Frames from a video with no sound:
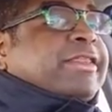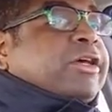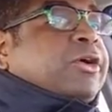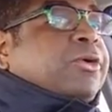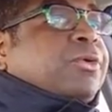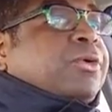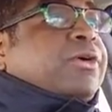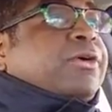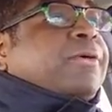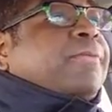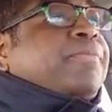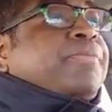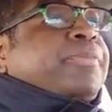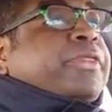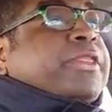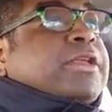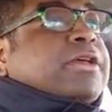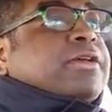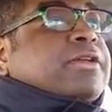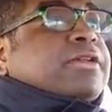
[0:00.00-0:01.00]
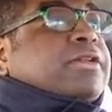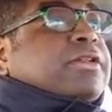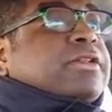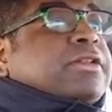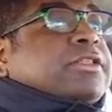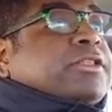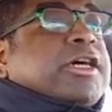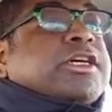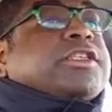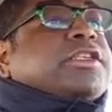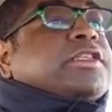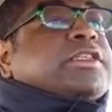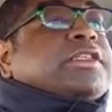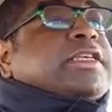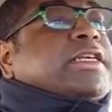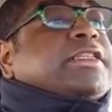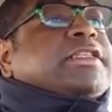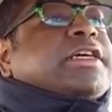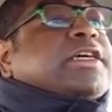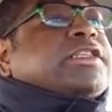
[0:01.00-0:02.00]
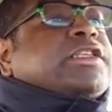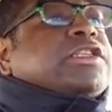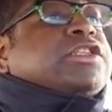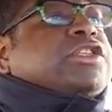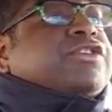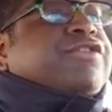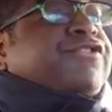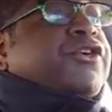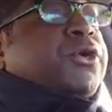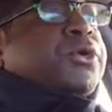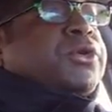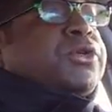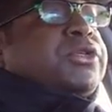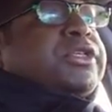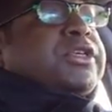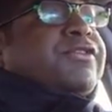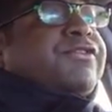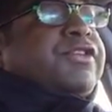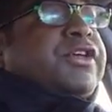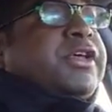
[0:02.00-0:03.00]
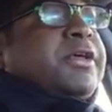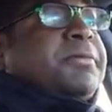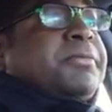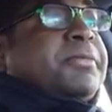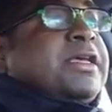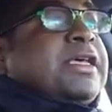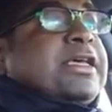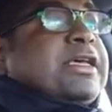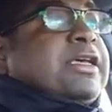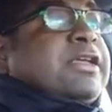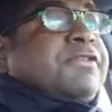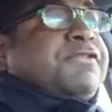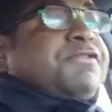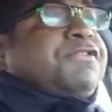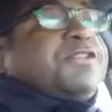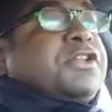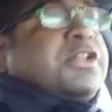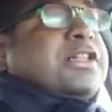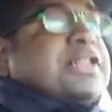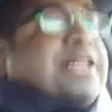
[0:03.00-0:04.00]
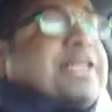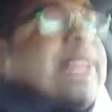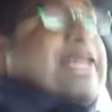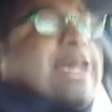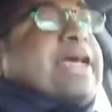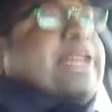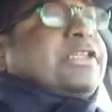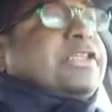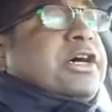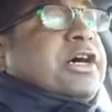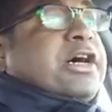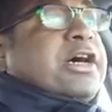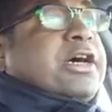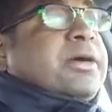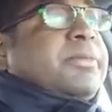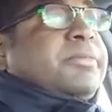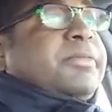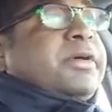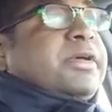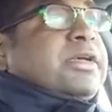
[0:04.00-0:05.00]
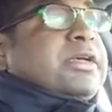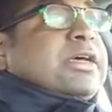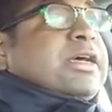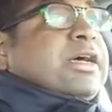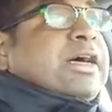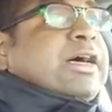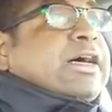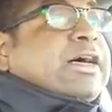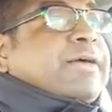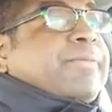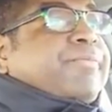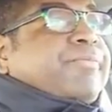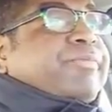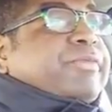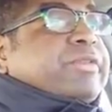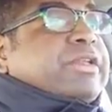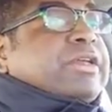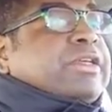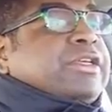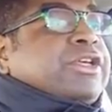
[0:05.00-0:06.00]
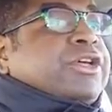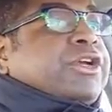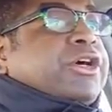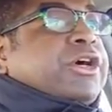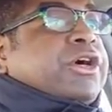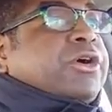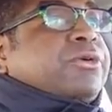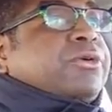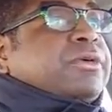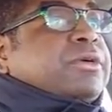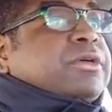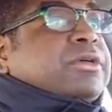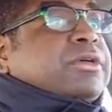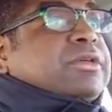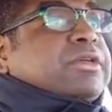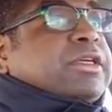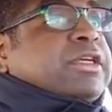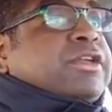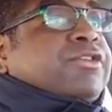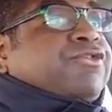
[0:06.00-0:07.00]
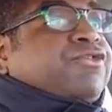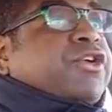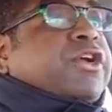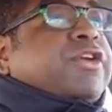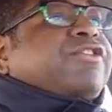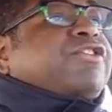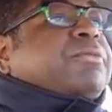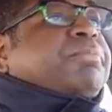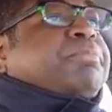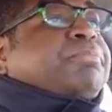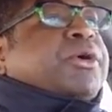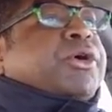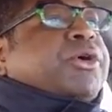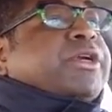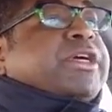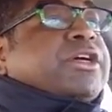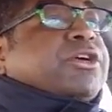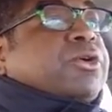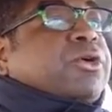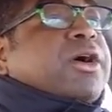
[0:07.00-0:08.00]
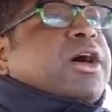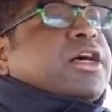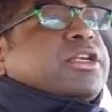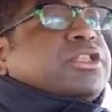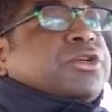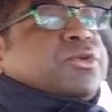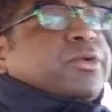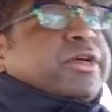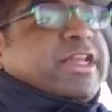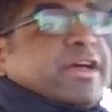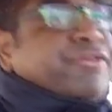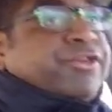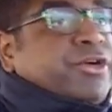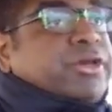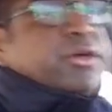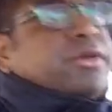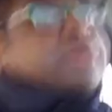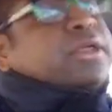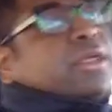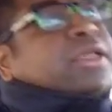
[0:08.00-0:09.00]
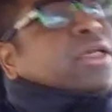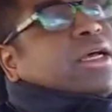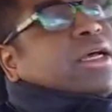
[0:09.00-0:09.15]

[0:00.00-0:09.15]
there were dozens and dozens of photos of him in full Klan garb, in front of a burning cross or whatever.